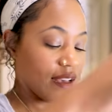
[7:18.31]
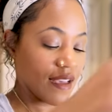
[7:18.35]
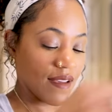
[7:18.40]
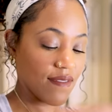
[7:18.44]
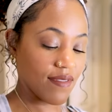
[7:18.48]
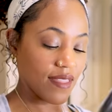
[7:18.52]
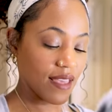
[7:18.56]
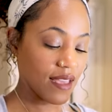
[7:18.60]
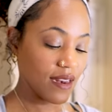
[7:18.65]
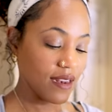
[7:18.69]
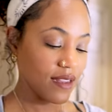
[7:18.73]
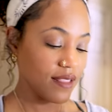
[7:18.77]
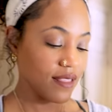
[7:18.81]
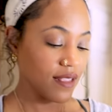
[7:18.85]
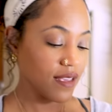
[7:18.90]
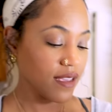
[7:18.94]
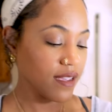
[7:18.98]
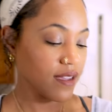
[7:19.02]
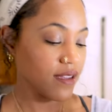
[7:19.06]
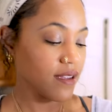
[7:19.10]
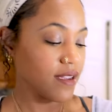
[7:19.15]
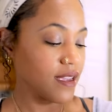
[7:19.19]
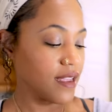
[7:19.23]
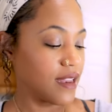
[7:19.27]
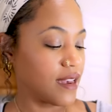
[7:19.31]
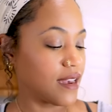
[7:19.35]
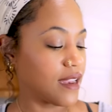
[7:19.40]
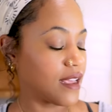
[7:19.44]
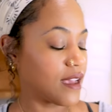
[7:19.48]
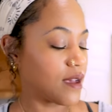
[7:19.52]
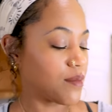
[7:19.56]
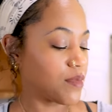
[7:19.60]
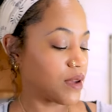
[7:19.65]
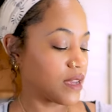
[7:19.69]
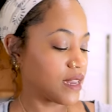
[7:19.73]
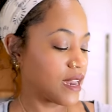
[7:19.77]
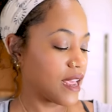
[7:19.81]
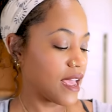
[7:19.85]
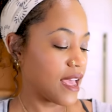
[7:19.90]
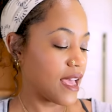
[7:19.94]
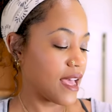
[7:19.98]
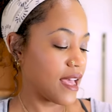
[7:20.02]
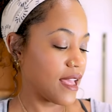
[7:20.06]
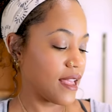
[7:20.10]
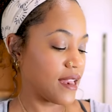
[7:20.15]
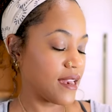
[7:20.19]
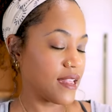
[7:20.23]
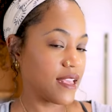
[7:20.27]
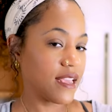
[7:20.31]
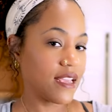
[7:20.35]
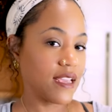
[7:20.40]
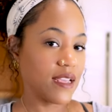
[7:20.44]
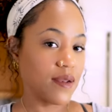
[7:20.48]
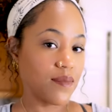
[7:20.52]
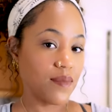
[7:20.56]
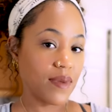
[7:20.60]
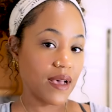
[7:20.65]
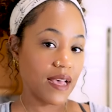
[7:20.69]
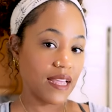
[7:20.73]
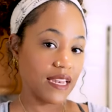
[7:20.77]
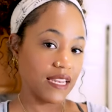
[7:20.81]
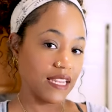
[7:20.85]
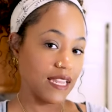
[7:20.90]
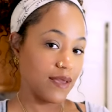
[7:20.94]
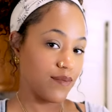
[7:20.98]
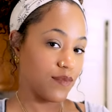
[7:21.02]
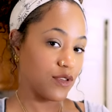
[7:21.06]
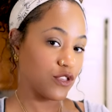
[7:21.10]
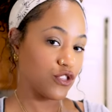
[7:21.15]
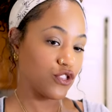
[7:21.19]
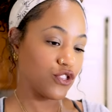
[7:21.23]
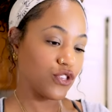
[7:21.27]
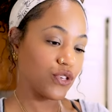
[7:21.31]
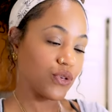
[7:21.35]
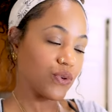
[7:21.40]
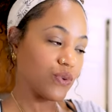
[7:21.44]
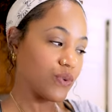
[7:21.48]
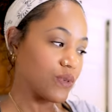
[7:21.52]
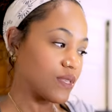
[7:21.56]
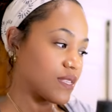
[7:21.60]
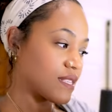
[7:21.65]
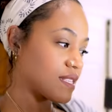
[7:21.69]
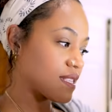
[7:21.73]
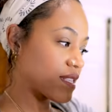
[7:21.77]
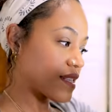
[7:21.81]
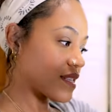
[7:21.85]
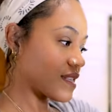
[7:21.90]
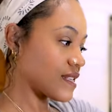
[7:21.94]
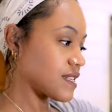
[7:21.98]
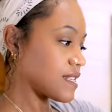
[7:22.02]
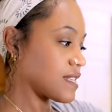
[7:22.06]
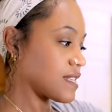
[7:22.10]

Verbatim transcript: I have that in there and now I'm gonna add in my lemon juice,